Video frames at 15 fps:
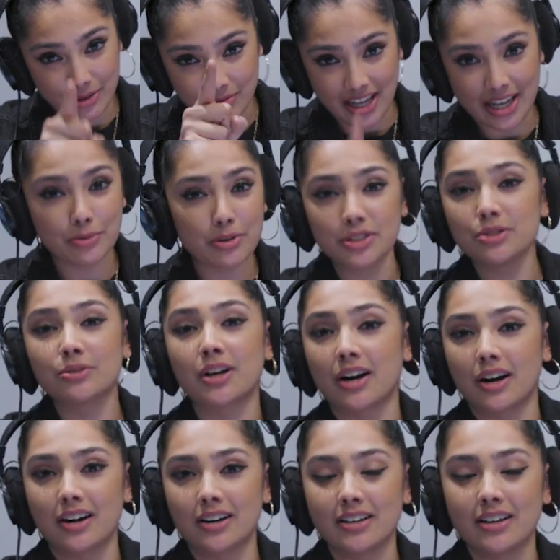and you like what you
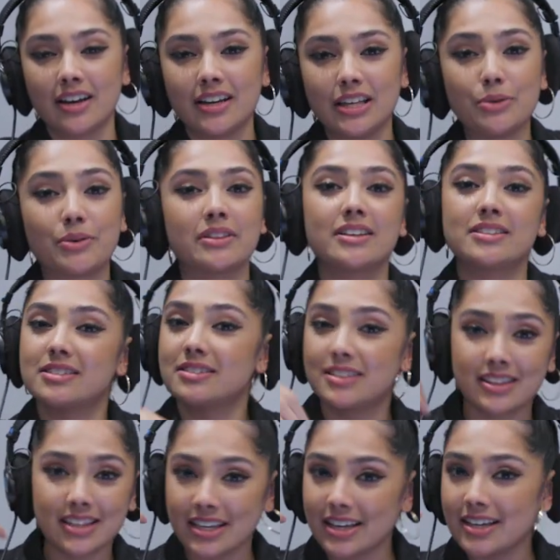heard, you can listen
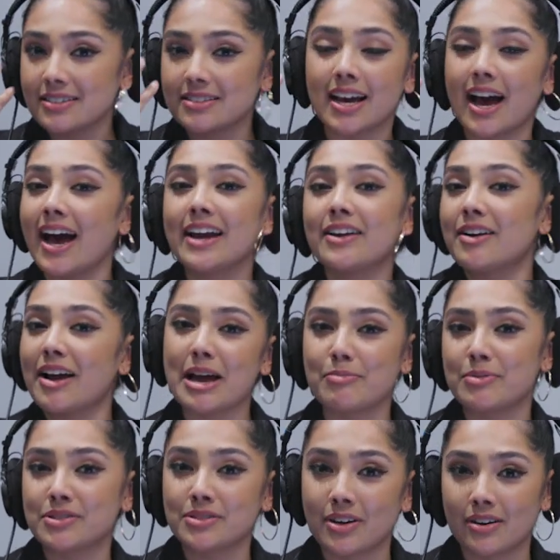to the entire
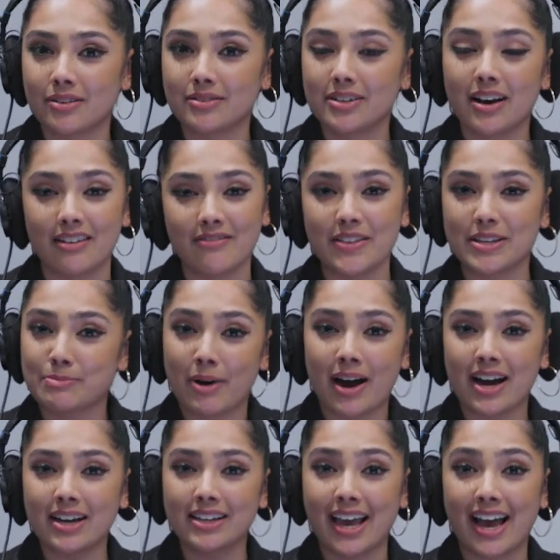episode of this
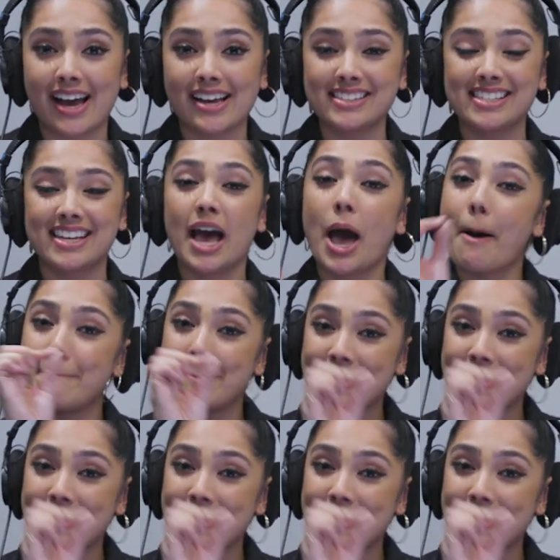podcast,